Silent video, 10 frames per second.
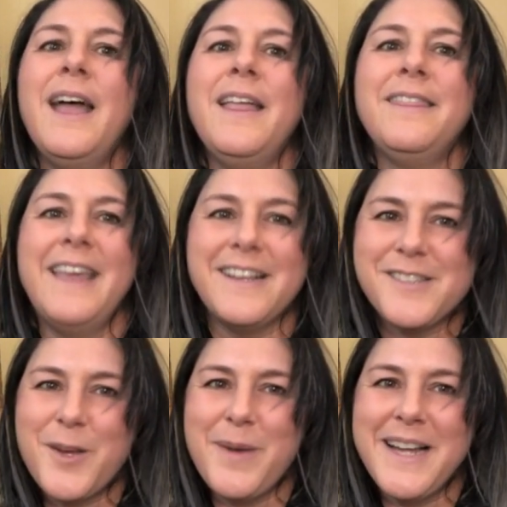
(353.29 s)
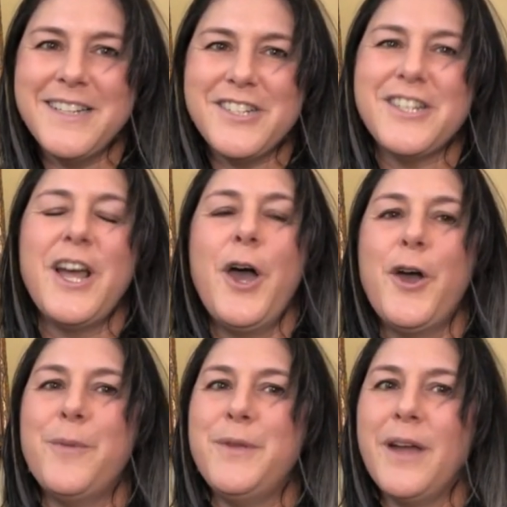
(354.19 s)
Thanks so much.
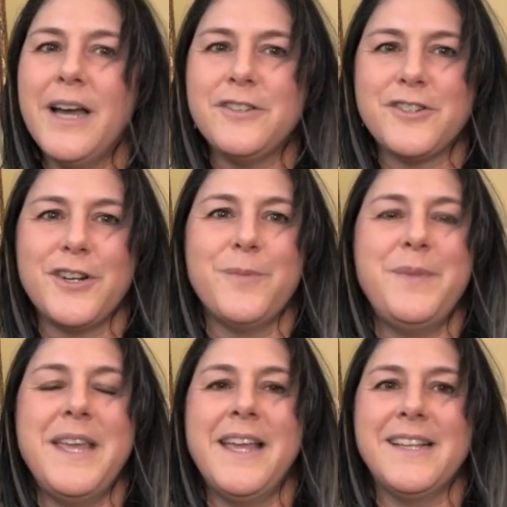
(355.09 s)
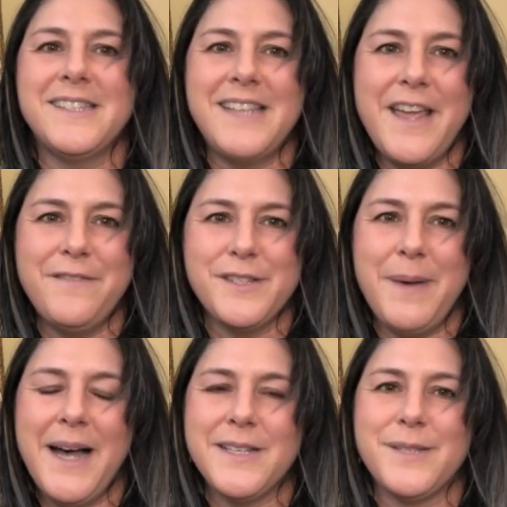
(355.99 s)
Hope you guys are being as safe as
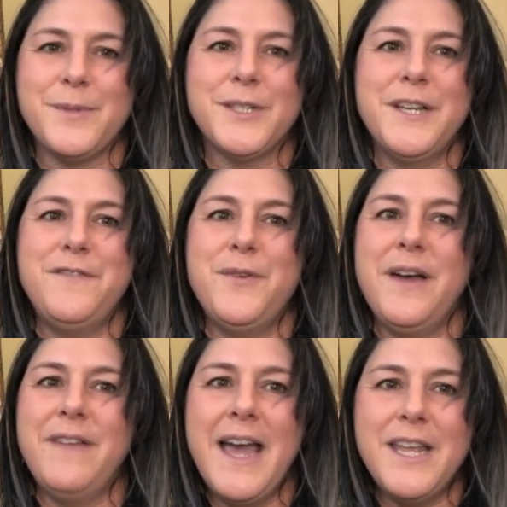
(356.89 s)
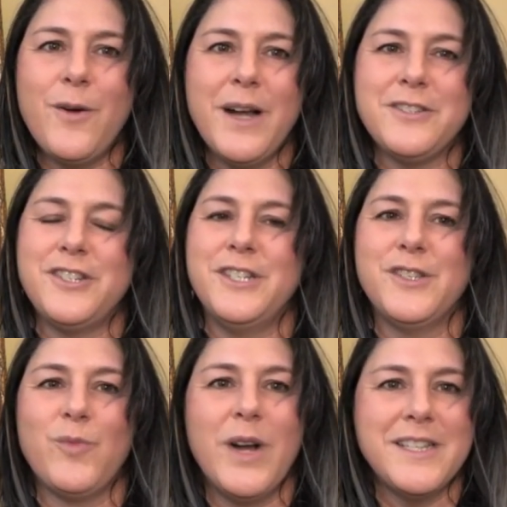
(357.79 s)
possible. If you have any
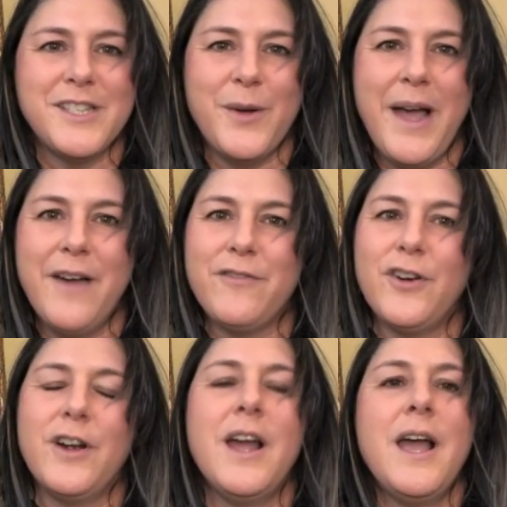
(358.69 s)
questions whatsoever,